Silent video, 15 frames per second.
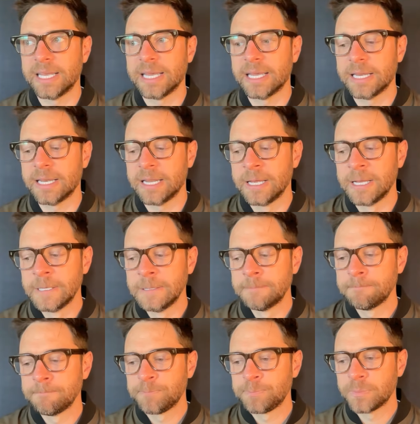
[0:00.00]
in
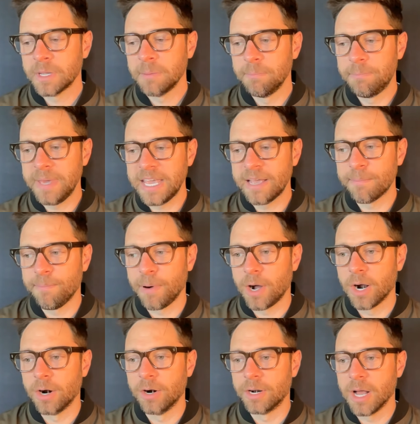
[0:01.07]
being
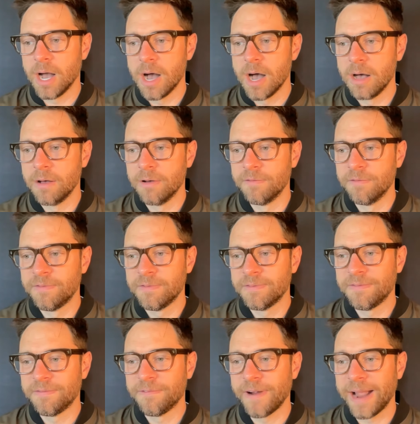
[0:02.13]
part of,
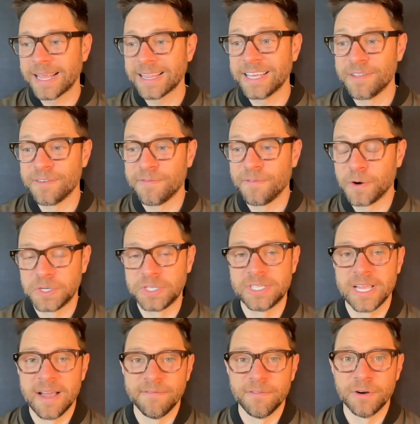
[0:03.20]
frankly, the
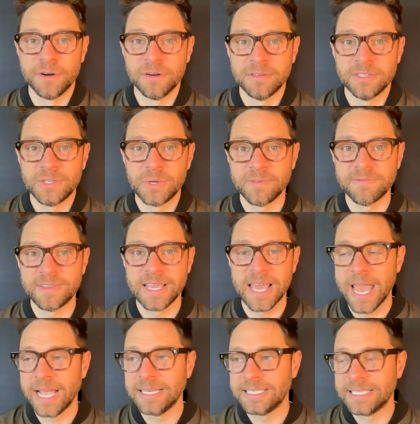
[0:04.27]
first ever sort of
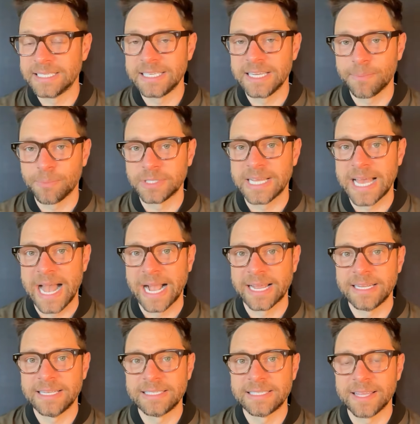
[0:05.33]
gay Disney
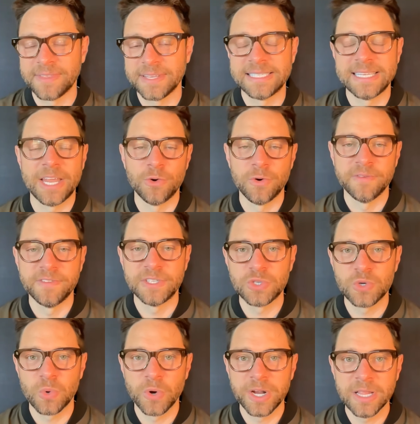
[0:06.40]
protagonist at the center of a
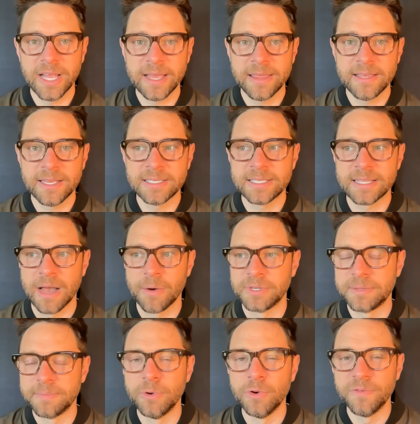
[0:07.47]
story like this, that
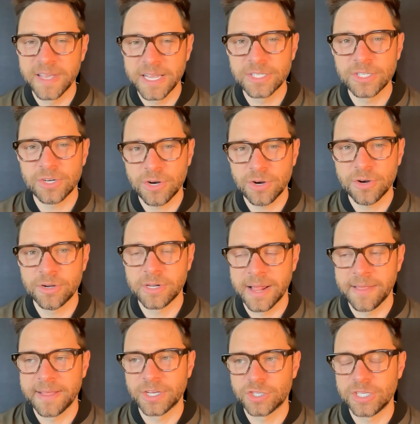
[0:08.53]
was moving to her. And
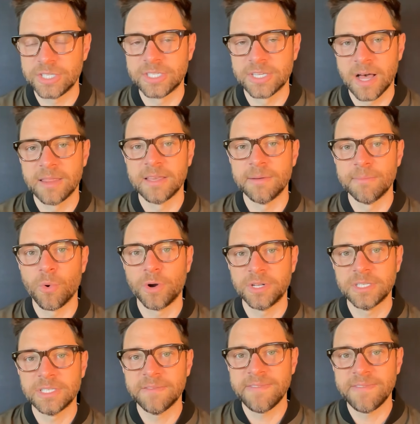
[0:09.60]
I think she saw the importance